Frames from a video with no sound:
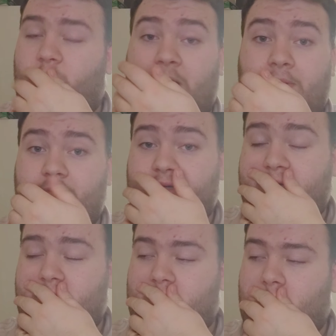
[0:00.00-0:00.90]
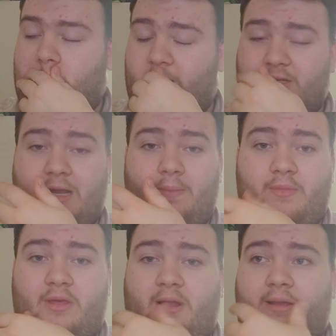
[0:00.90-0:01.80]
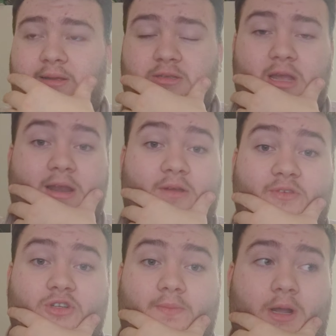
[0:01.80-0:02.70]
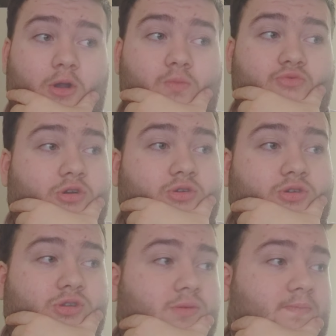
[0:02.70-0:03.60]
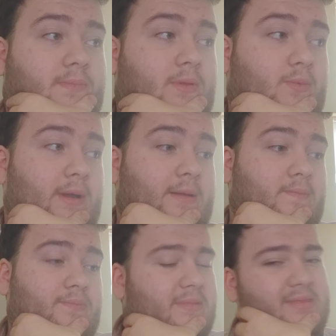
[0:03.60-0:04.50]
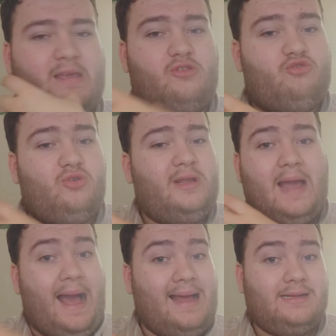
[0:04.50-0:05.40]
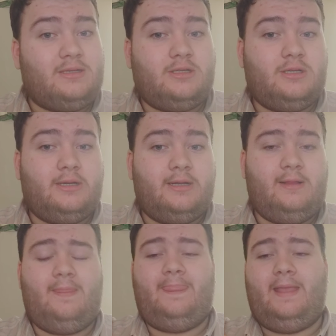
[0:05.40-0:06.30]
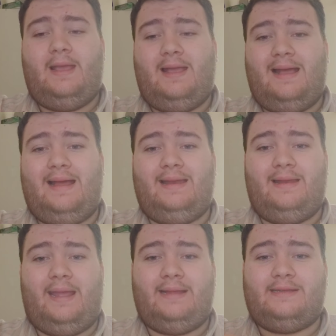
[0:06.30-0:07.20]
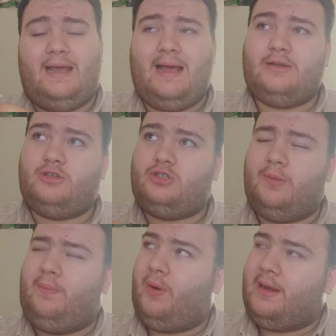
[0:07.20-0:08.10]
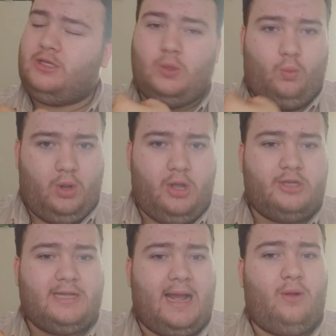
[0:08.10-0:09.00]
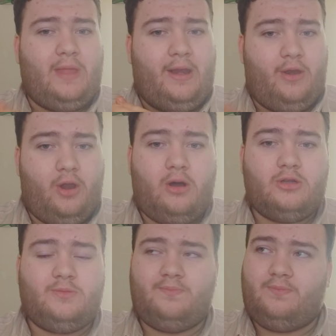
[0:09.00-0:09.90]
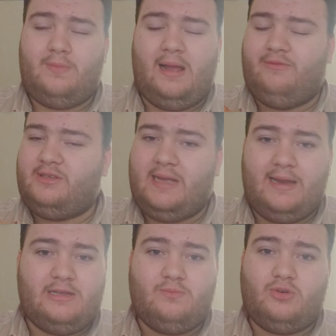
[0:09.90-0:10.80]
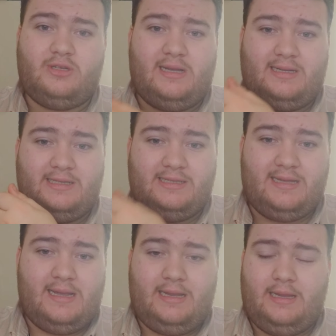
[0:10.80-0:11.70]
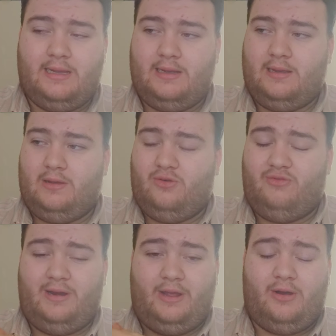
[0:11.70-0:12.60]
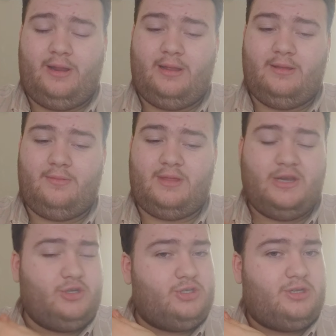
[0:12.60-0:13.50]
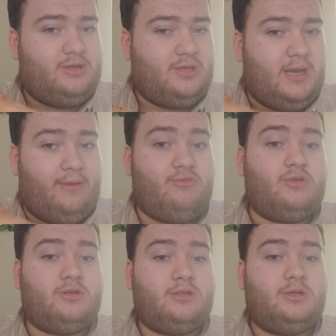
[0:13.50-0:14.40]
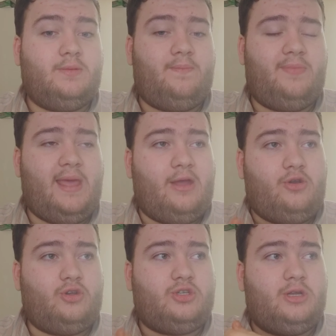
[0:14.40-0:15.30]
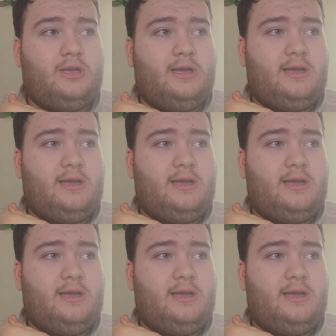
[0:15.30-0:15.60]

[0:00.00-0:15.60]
premium cigars, or the same thing as any other tobacco product, when they truly aren't. And it's hard to put into words how they're not. I've said as much as I can say really on it. They're just different. They're just